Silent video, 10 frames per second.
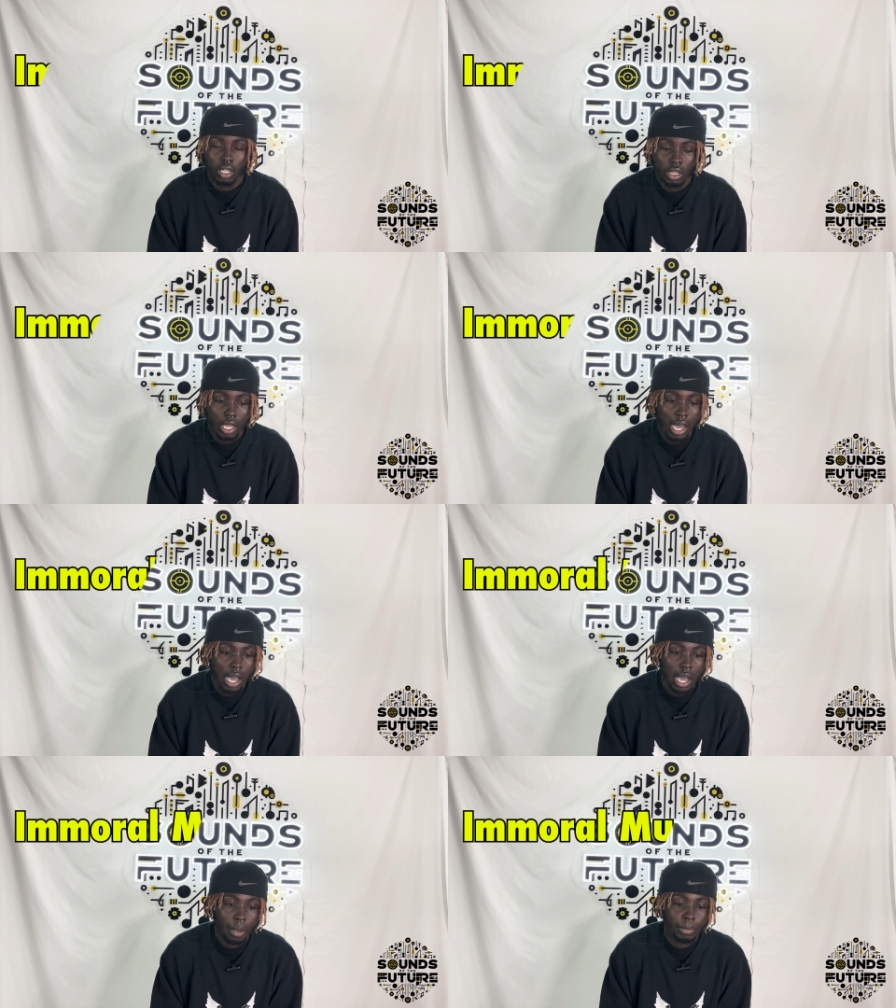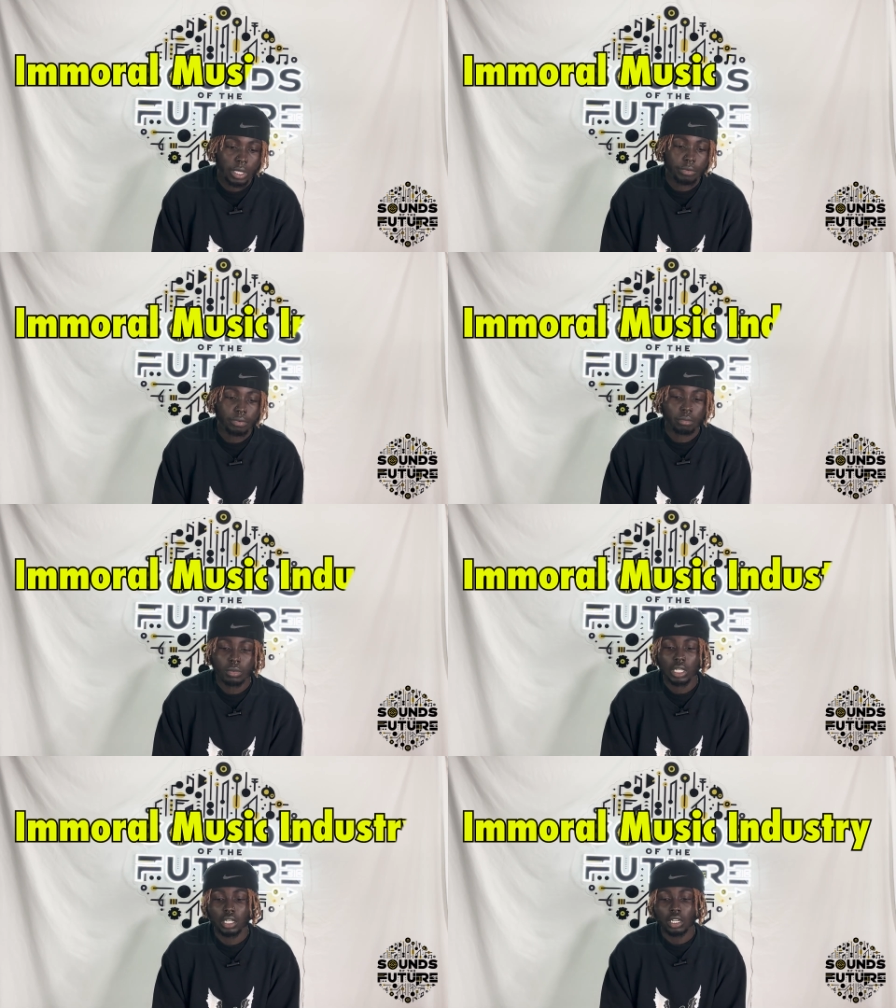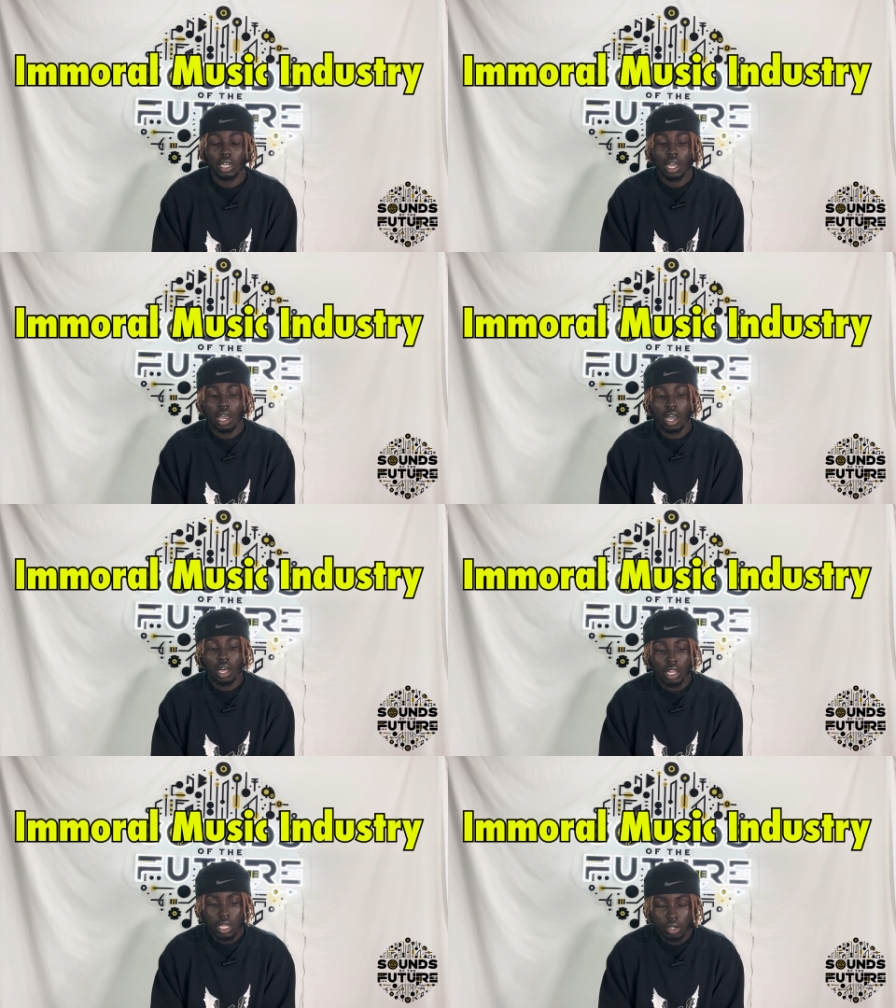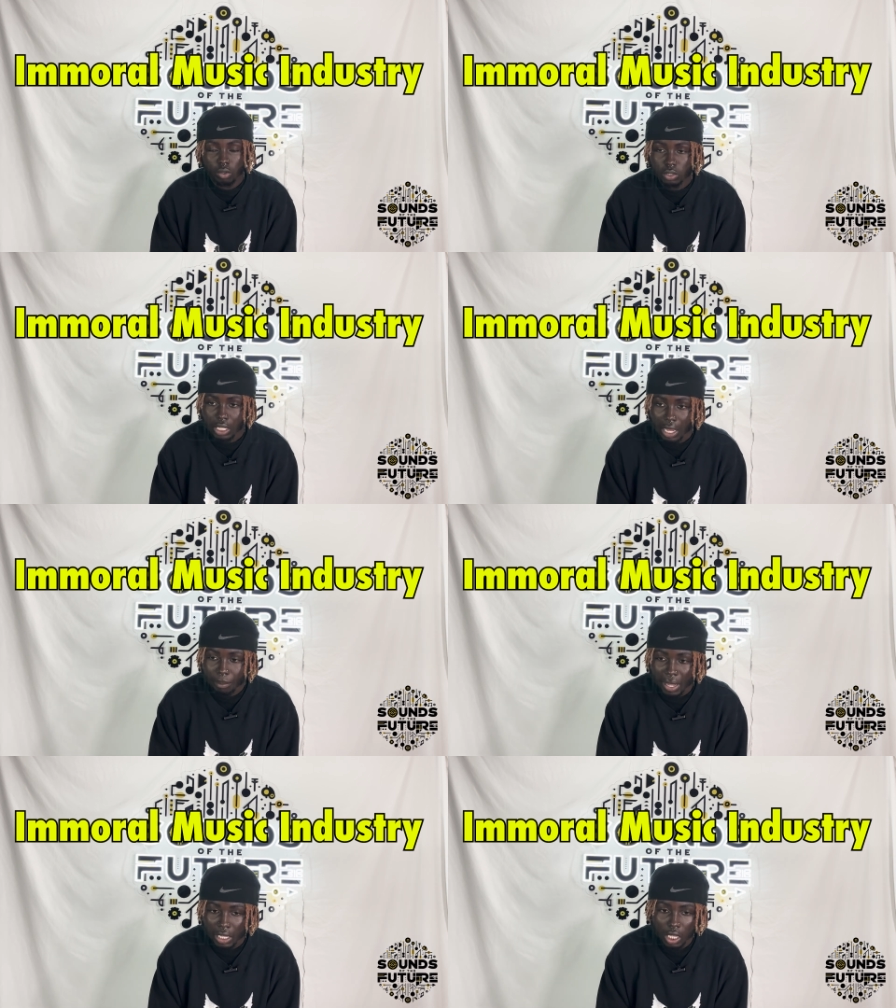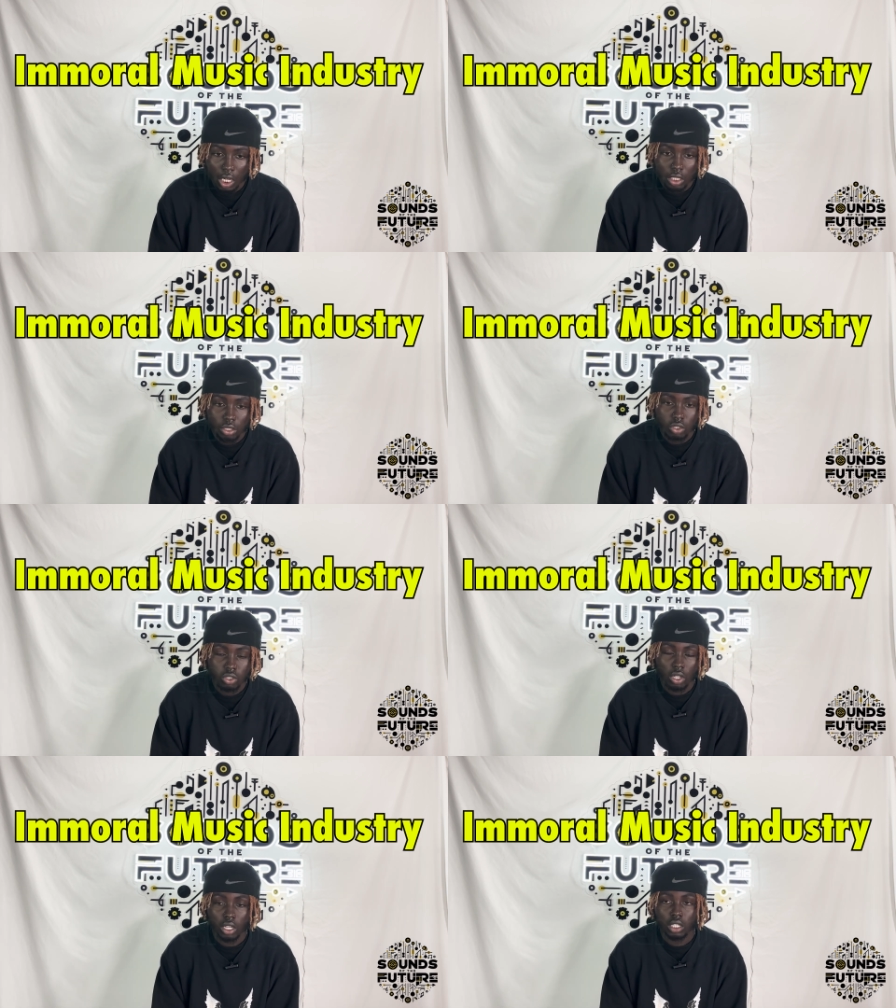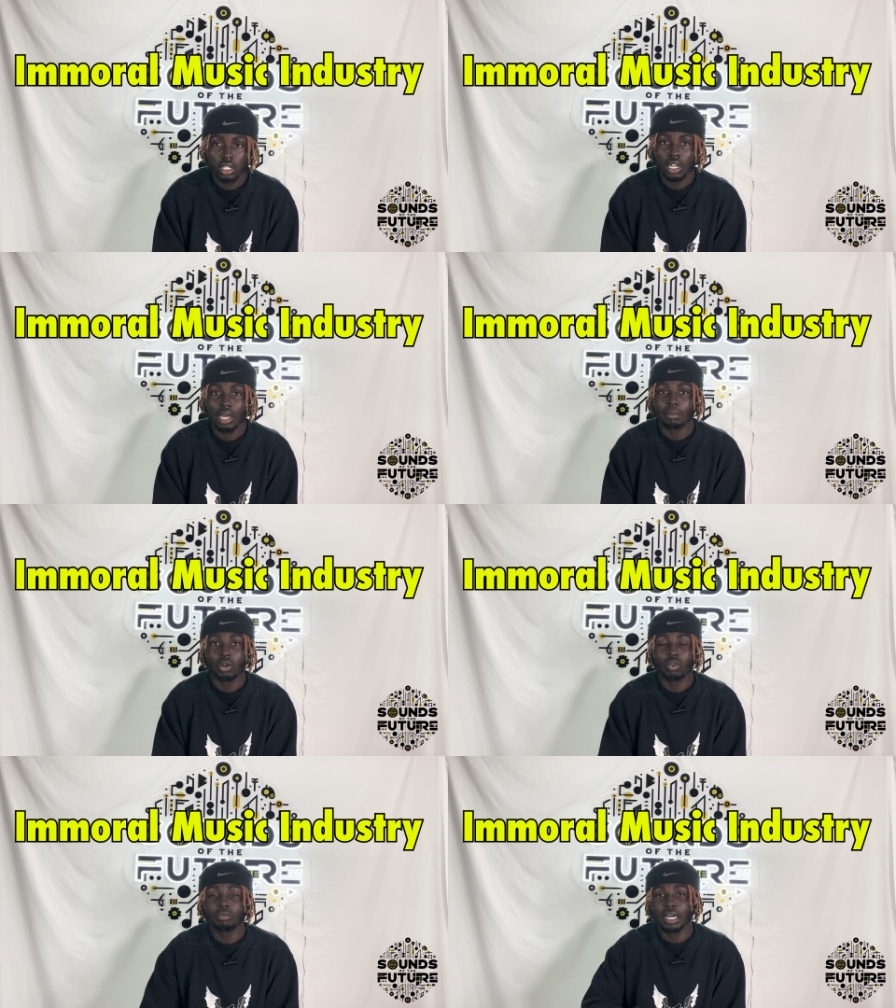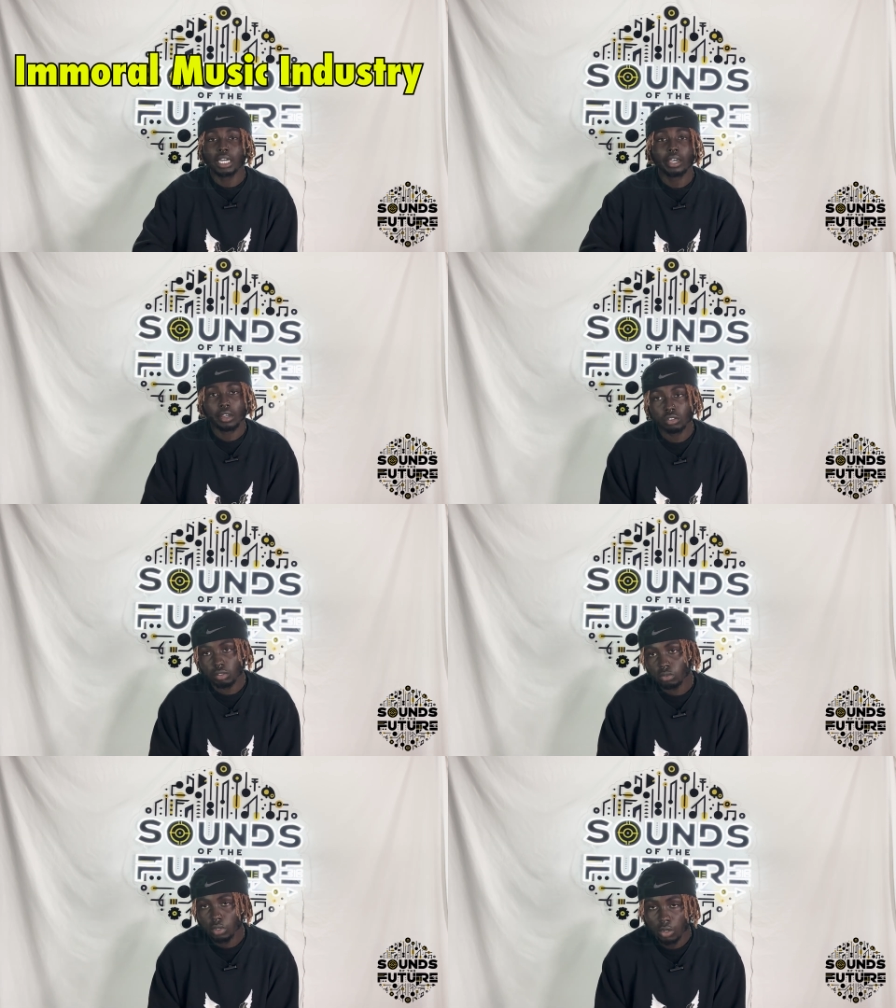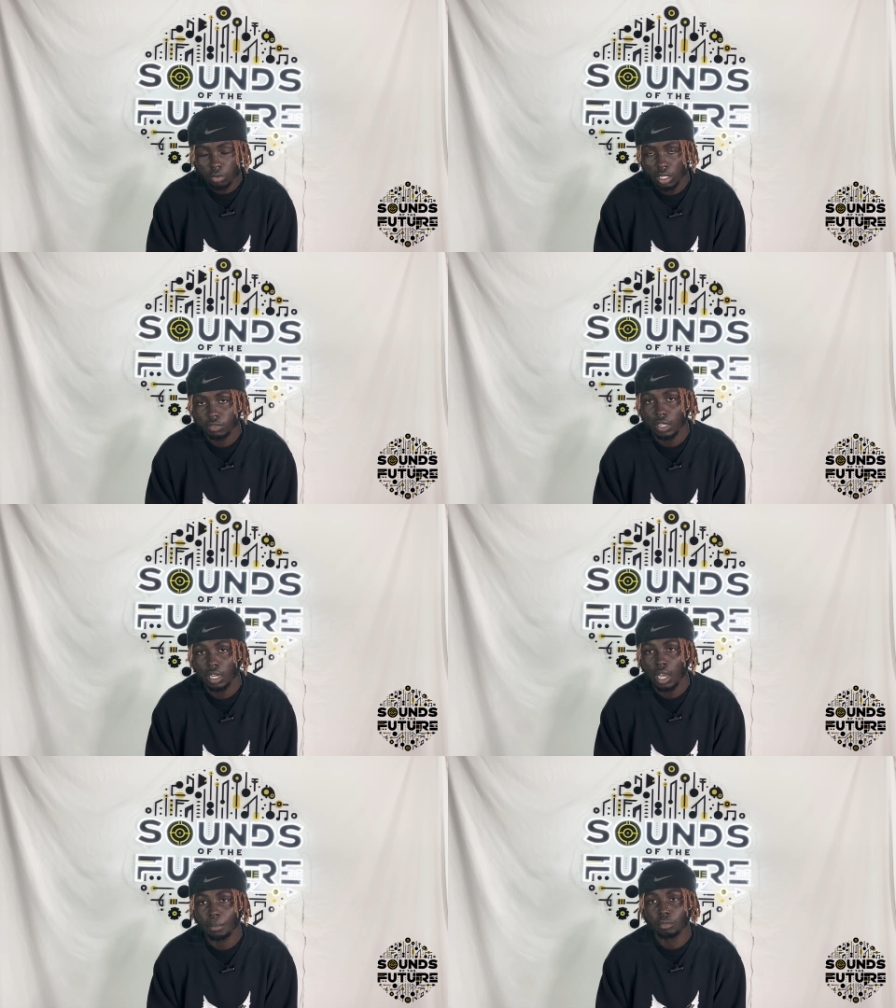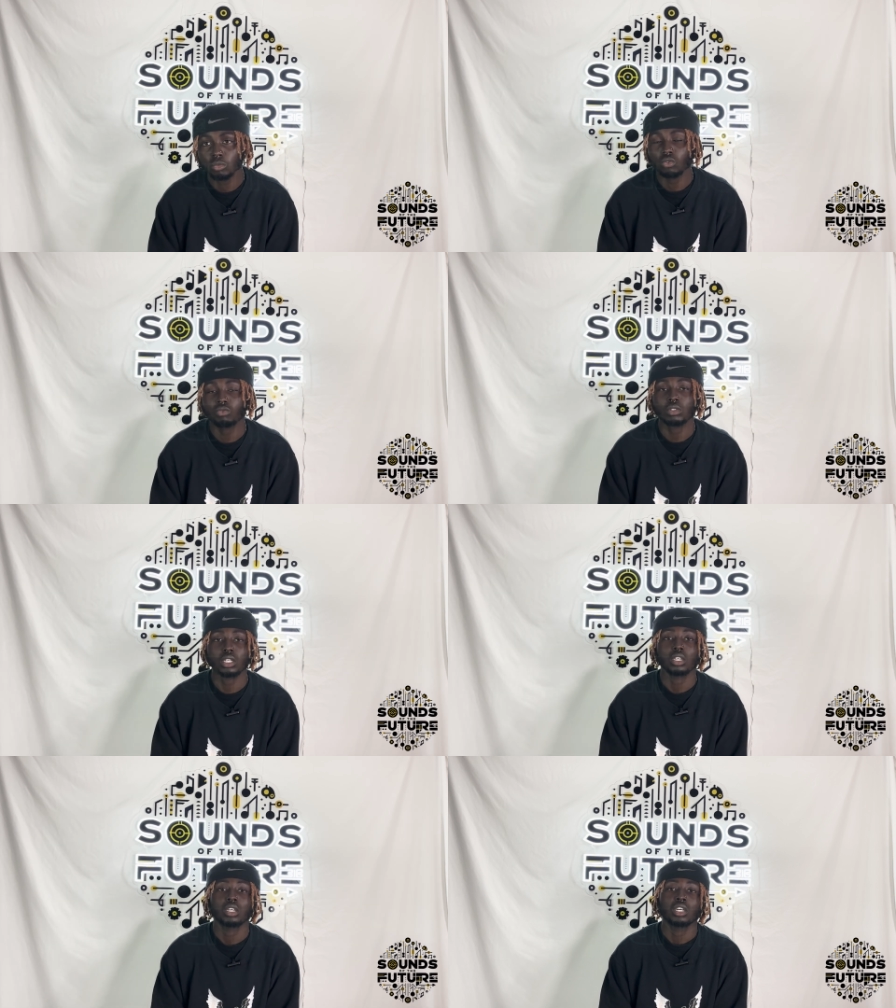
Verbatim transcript: Nah, I mean for me, all I know is uh, my character is solid, and I'm gonna hold my character throughout whatever. I, am gonna move with